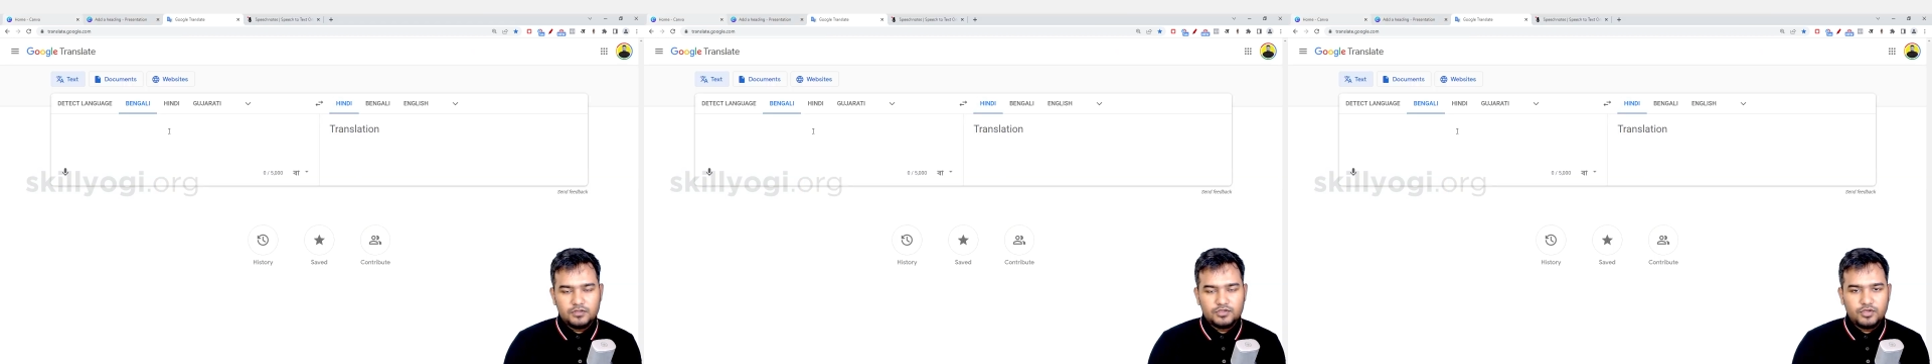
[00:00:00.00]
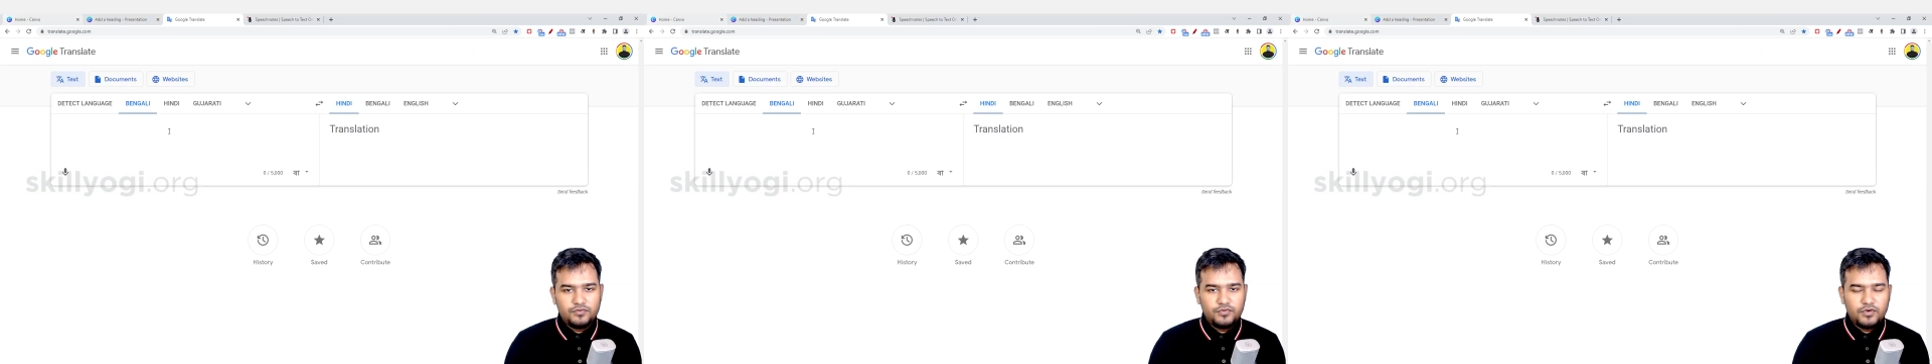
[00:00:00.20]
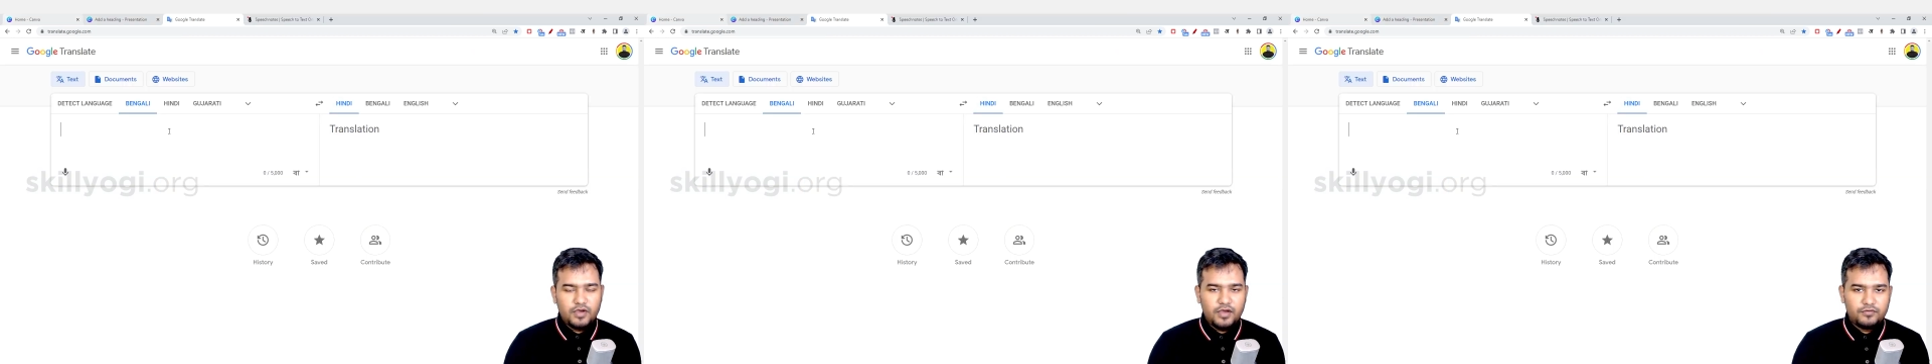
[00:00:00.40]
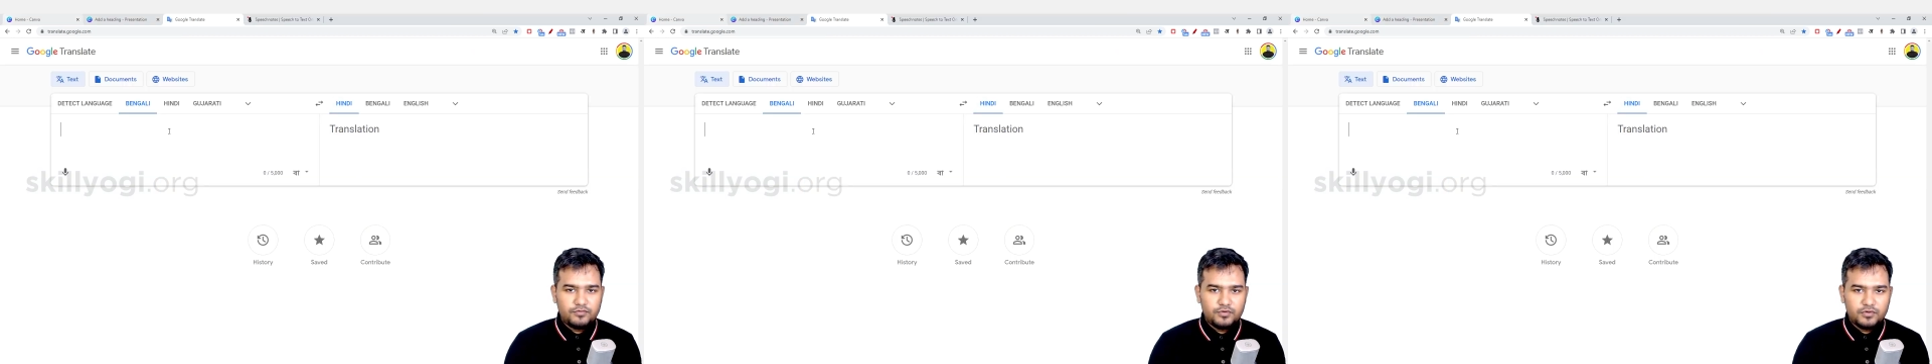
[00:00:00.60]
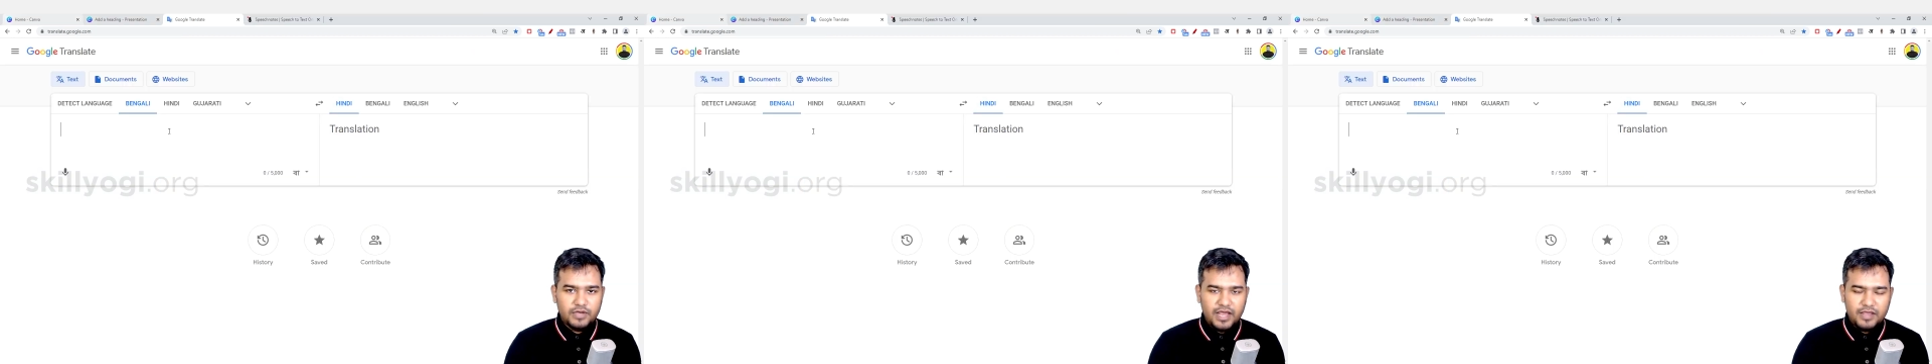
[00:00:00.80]
So if you
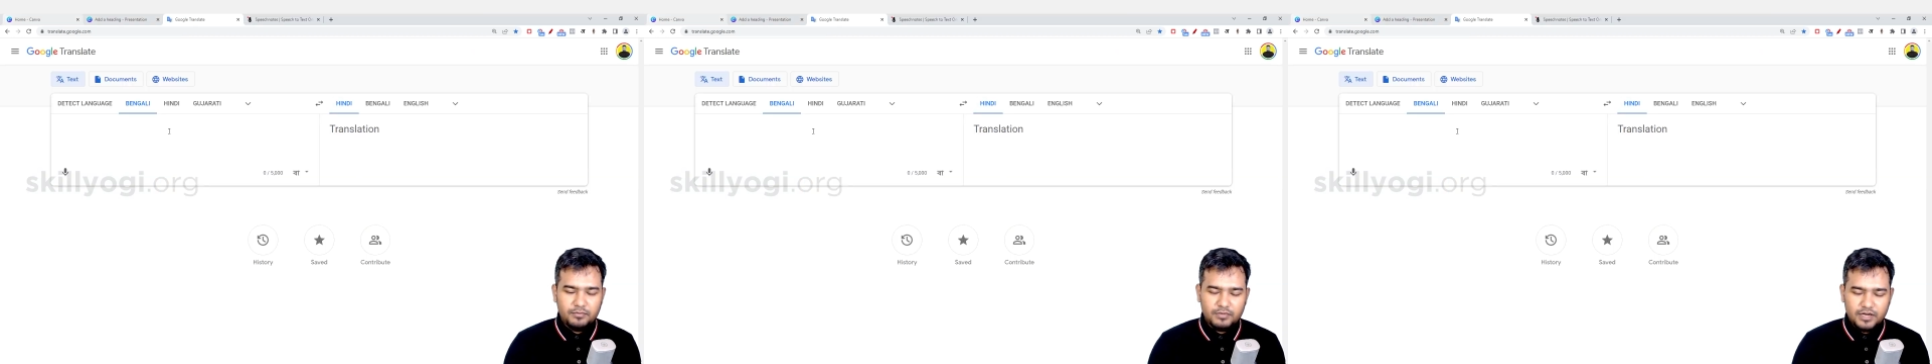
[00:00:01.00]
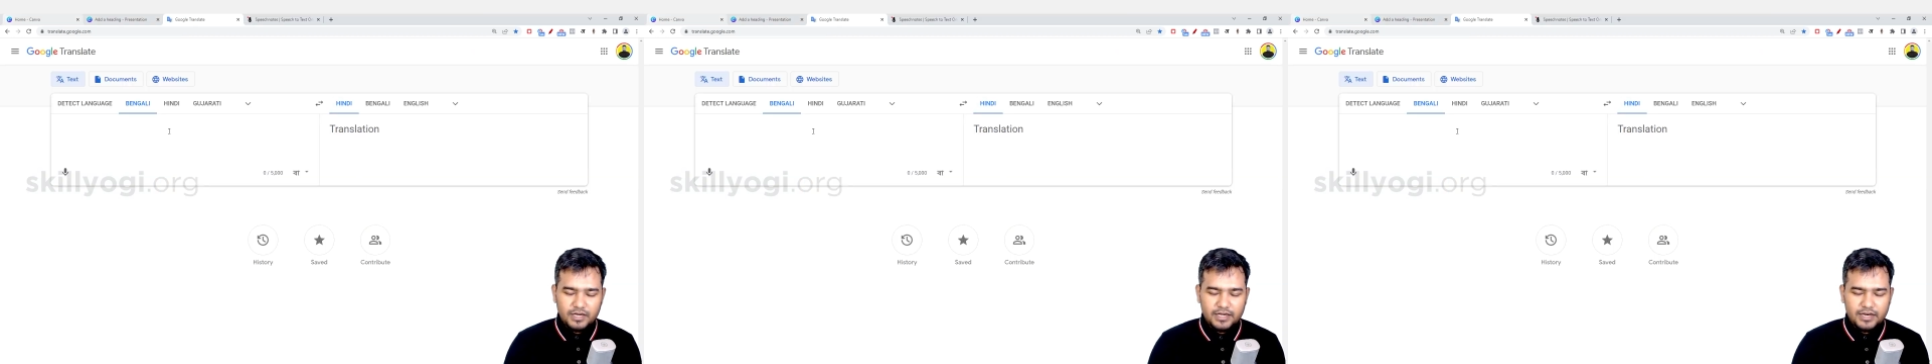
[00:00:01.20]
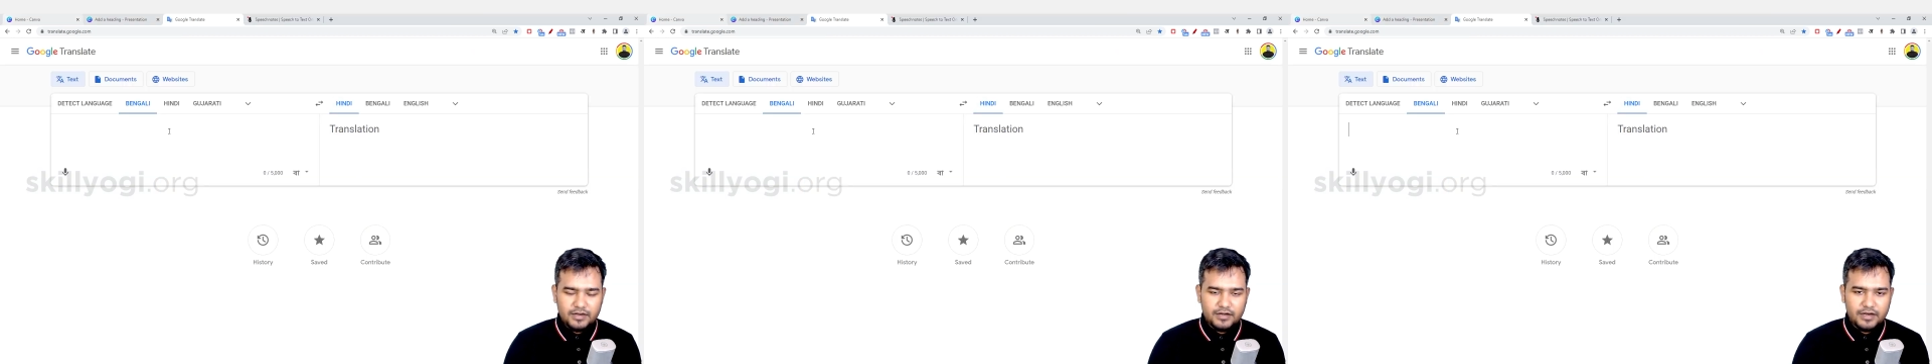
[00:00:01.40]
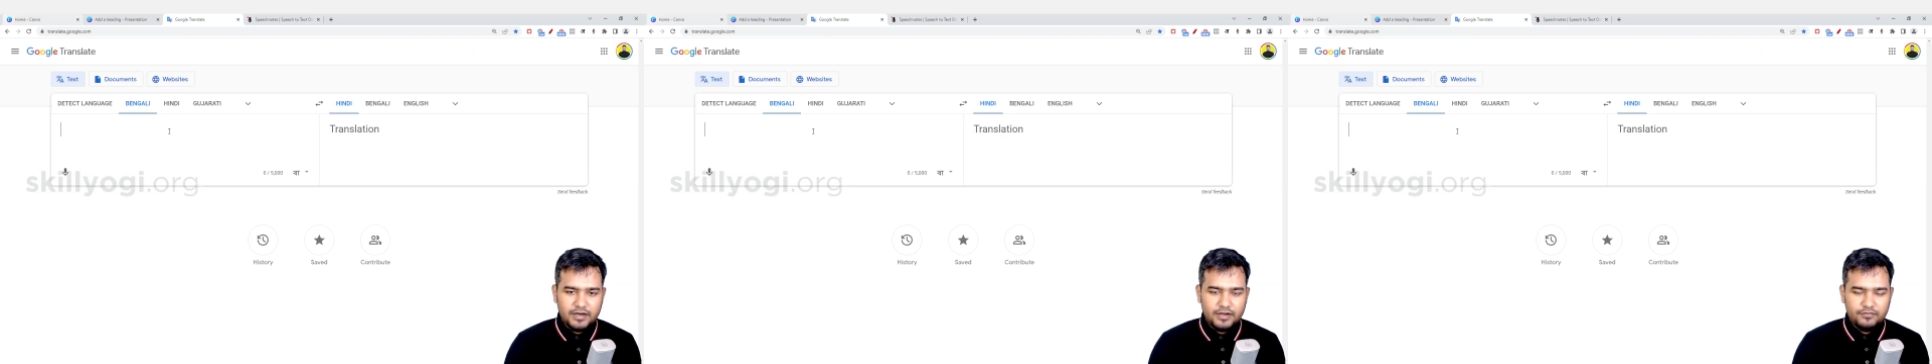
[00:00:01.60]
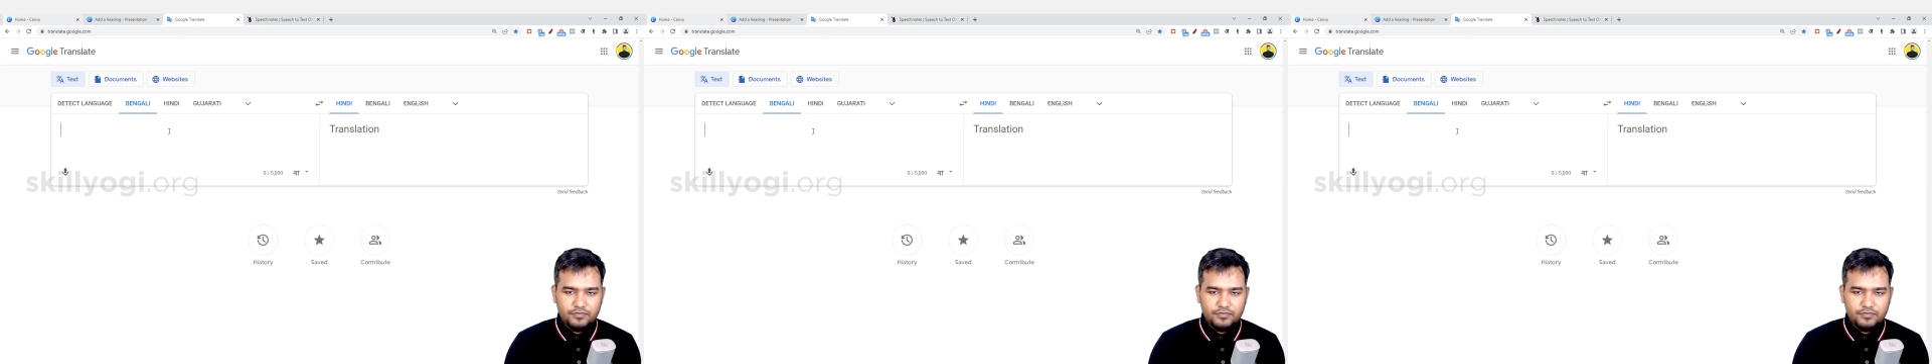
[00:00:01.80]
have to type content, right,